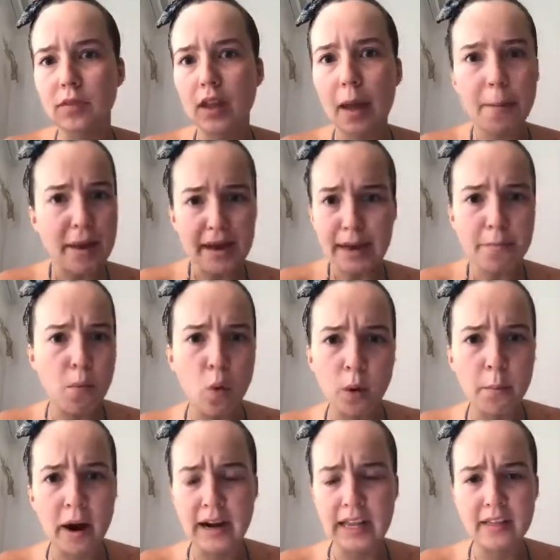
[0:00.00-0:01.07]
making more
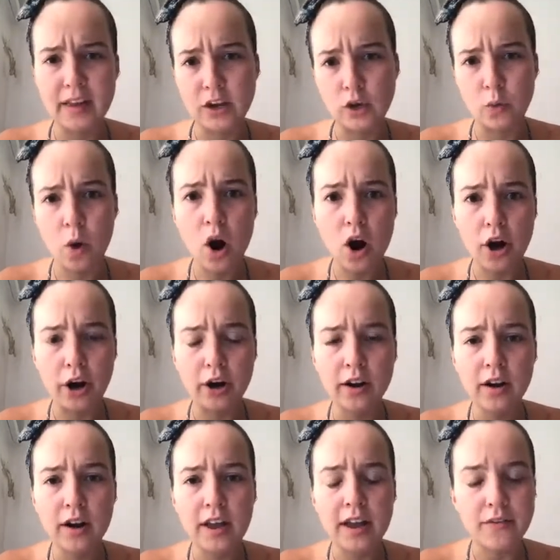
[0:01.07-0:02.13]
money than you are?
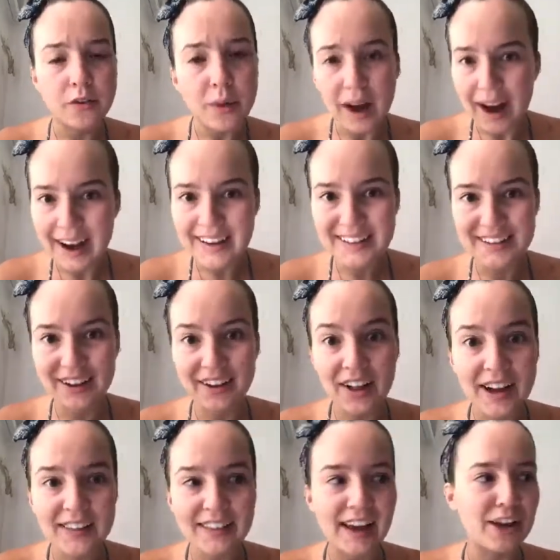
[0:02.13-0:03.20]
If you ask a
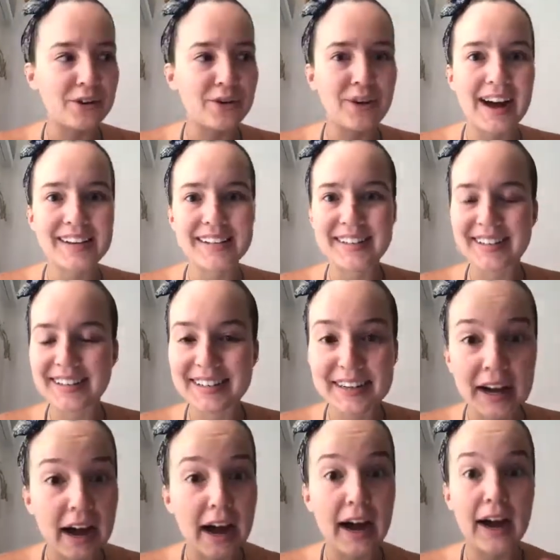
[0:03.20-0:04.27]
client that, you ask
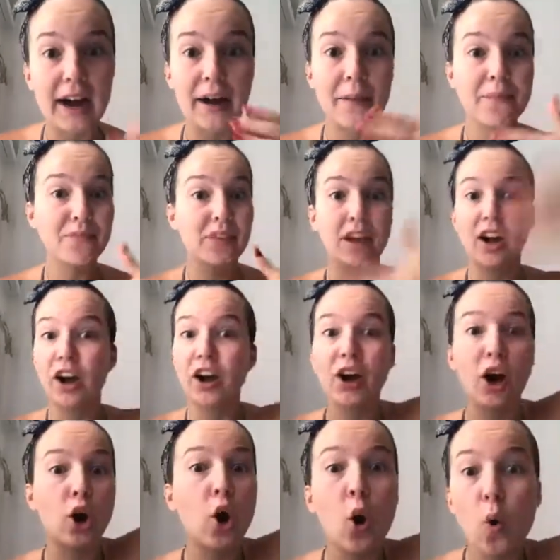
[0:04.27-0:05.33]

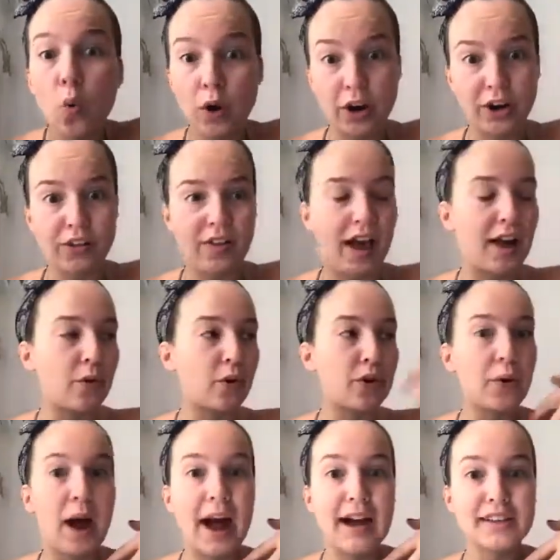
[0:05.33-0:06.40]
a coworker that, or
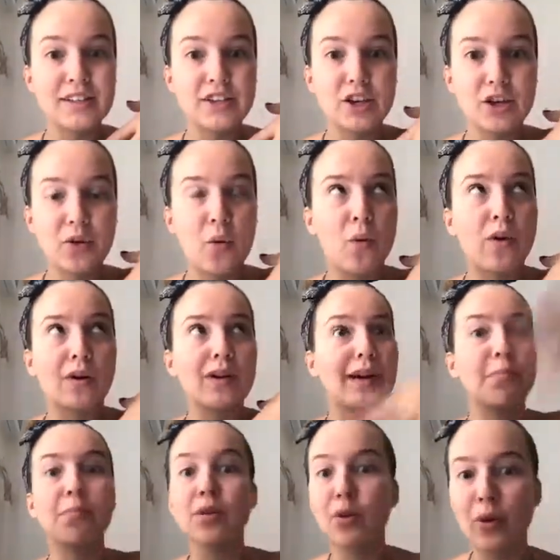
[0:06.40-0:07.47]
you ask your
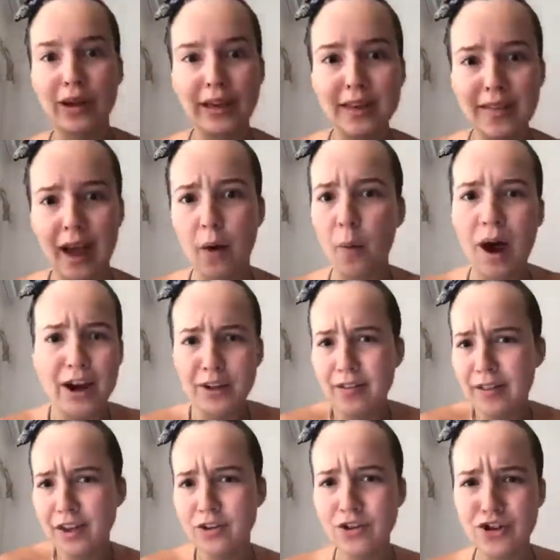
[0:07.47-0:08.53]
employee that, why do you
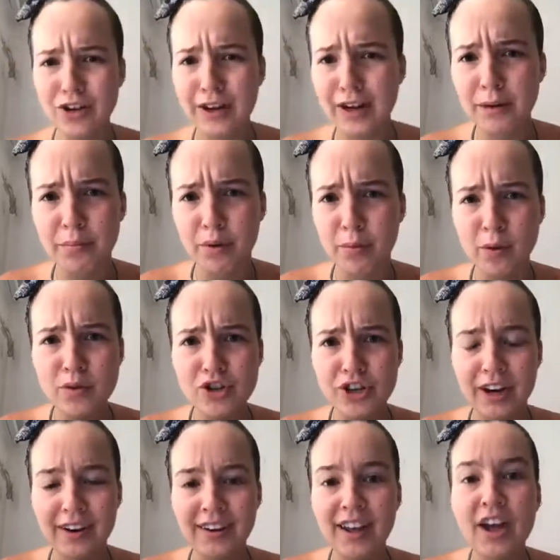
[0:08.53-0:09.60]
think you should get a
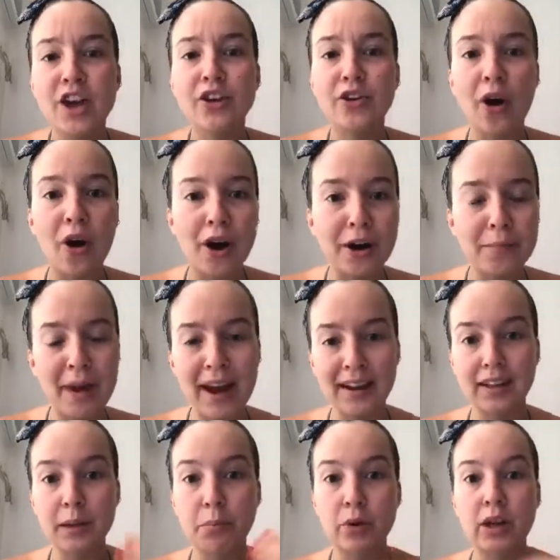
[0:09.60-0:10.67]
promotion? You're
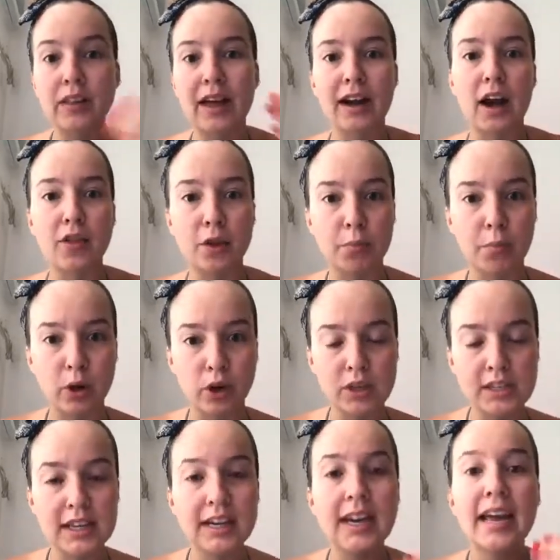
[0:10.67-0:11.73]
automatically putting that other
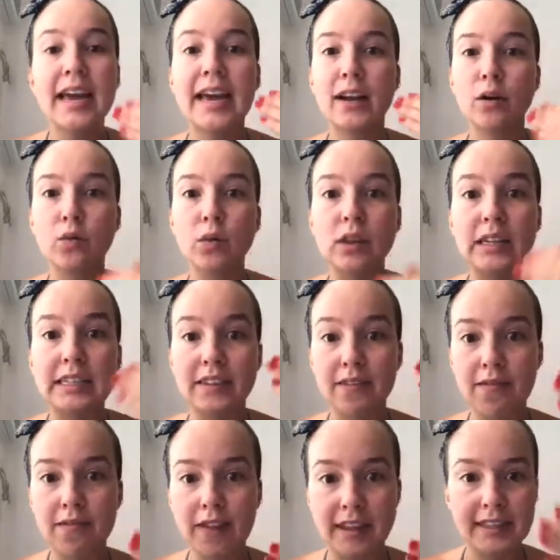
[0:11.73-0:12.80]
person in a really
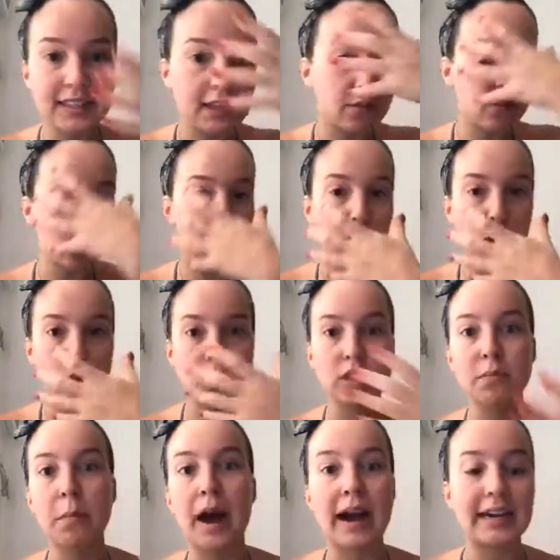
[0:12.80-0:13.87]
defensive,
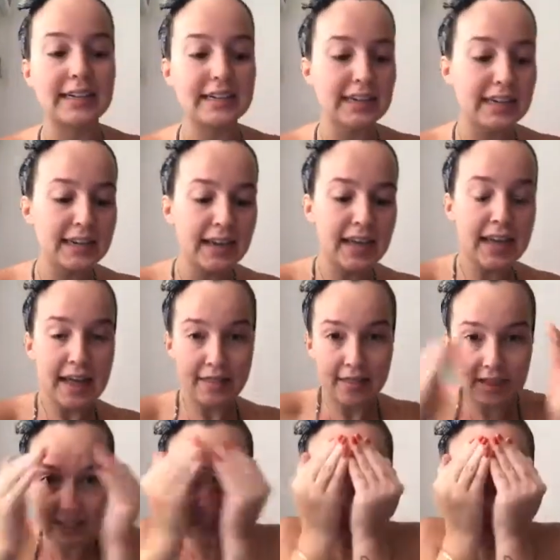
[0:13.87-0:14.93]
closed-minded,
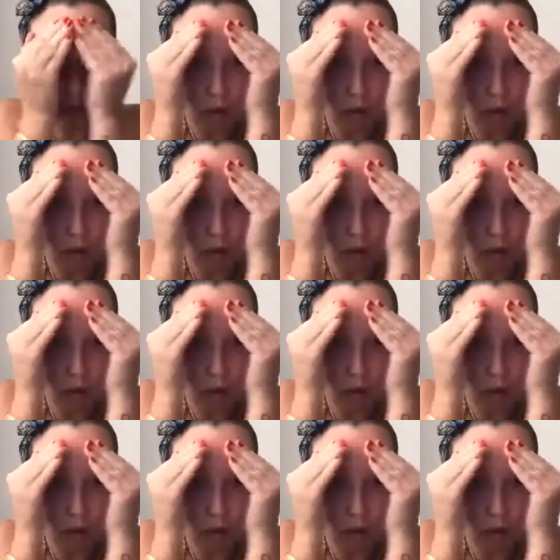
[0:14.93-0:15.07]
this is the